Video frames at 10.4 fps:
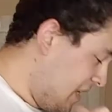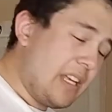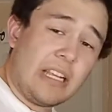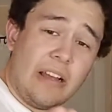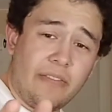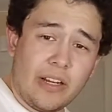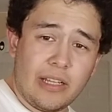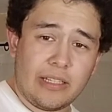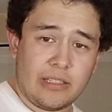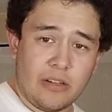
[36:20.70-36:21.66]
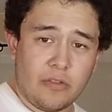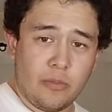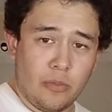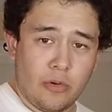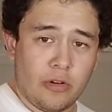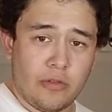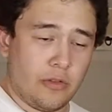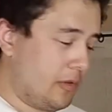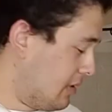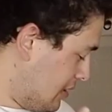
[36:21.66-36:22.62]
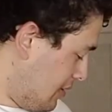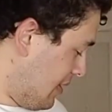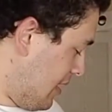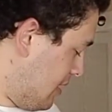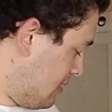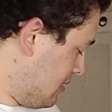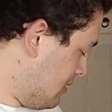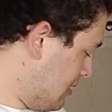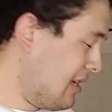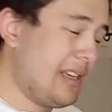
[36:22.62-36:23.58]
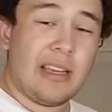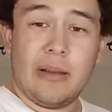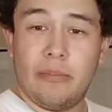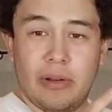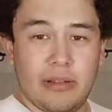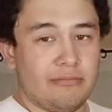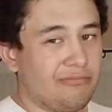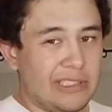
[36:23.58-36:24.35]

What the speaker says: Yes, I find like several more of those same hats, but